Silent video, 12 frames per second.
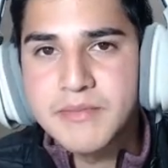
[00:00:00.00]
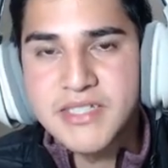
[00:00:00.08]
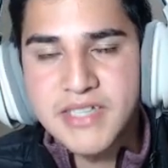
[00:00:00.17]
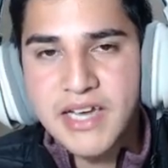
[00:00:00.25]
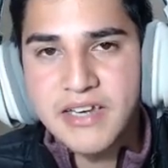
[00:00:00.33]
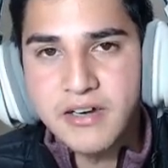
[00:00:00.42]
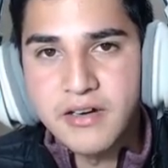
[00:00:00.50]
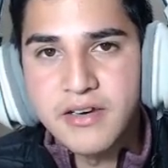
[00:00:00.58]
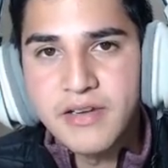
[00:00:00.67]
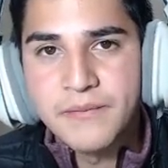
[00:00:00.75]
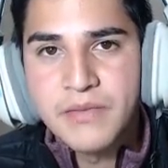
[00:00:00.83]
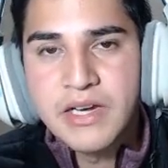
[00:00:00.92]
as I could
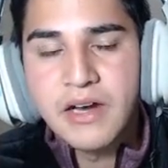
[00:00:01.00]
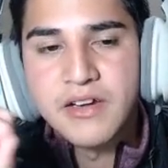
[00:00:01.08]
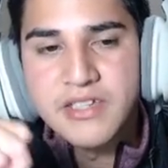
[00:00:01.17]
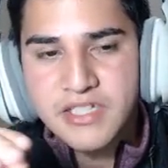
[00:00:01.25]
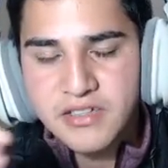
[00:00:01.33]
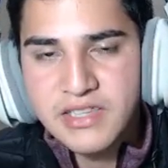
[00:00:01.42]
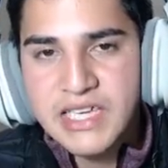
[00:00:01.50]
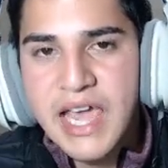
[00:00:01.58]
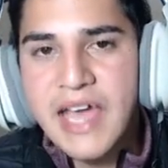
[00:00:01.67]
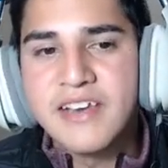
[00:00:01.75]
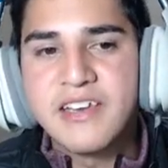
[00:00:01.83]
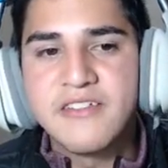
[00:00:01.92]
until the
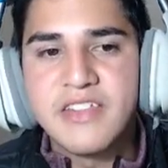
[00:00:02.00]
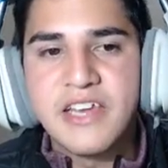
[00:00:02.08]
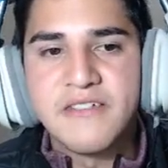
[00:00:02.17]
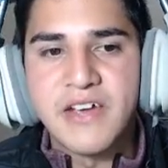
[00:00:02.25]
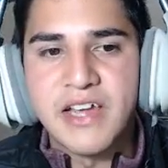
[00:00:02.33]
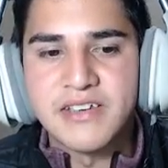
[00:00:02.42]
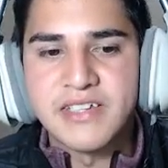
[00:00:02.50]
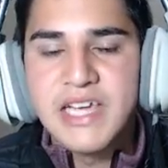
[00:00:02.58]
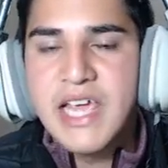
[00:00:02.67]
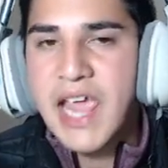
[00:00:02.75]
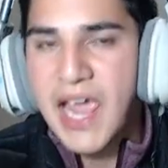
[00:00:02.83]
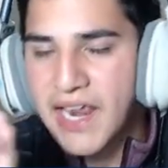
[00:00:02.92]
end of the event,
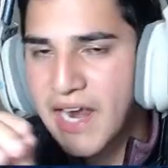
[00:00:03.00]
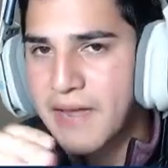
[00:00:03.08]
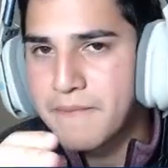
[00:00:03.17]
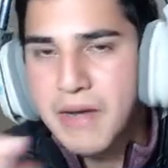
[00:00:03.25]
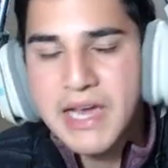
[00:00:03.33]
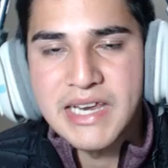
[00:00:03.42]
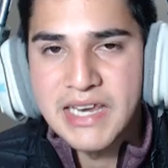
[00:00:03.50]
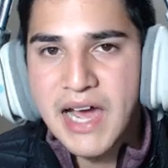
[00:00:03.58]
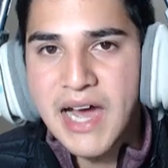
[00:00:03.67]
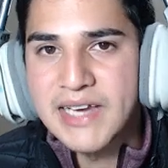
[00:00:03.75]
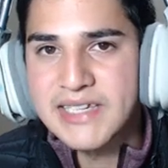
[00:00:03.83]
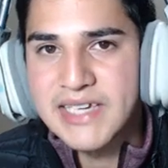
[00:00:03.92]
and I might
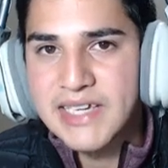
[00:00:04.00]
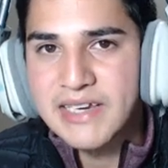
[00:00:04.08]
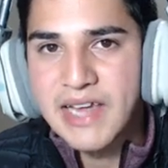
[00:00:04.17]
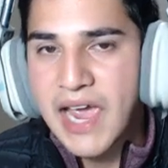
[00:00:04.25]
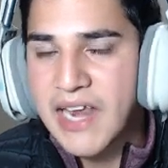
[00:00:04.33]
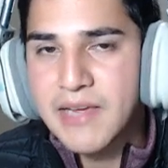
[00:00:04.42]
not get any